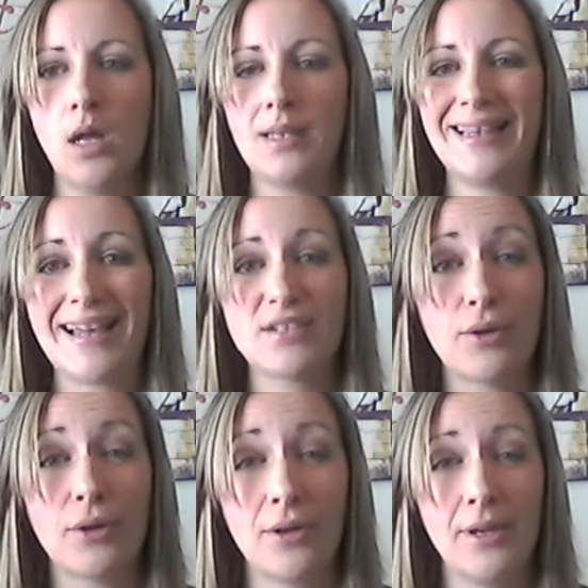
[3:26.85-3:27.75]

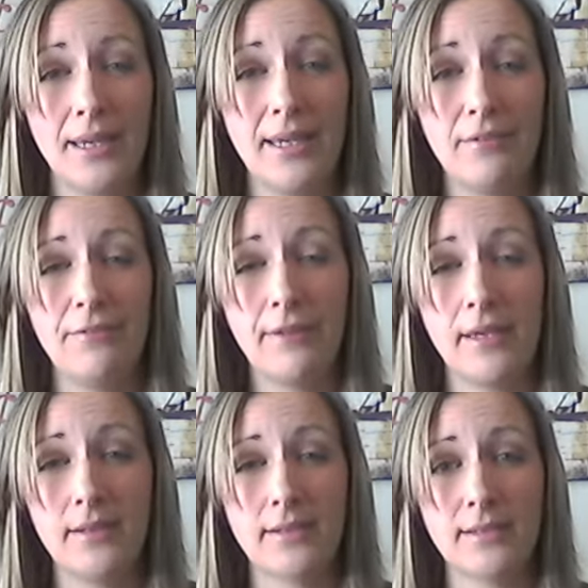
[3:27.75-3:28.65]
lesser he
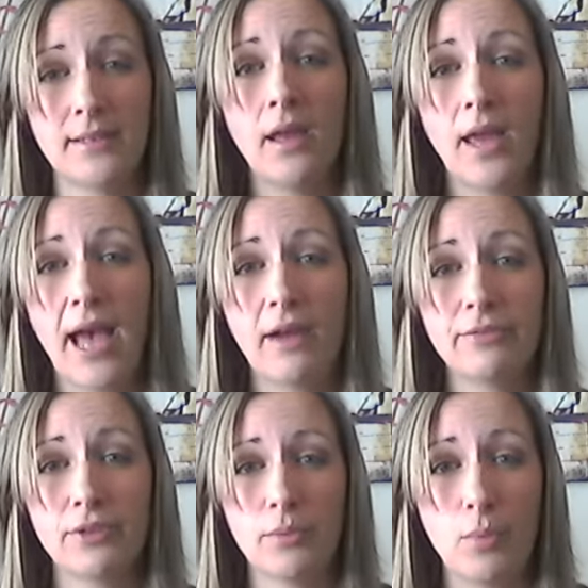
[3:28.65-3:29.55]
feels
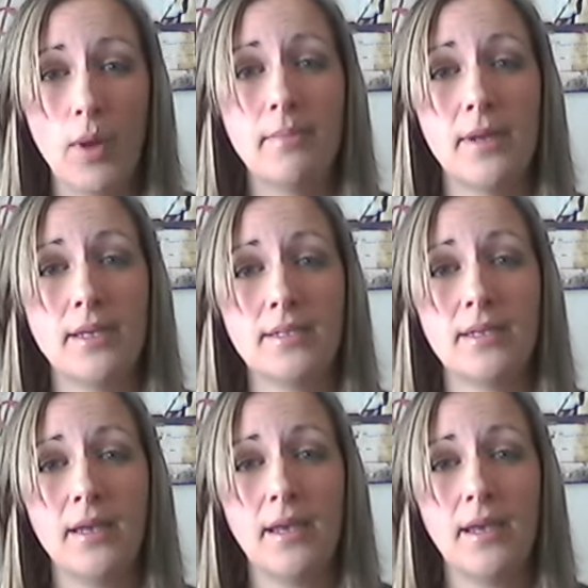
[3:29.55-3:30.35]
after an appointment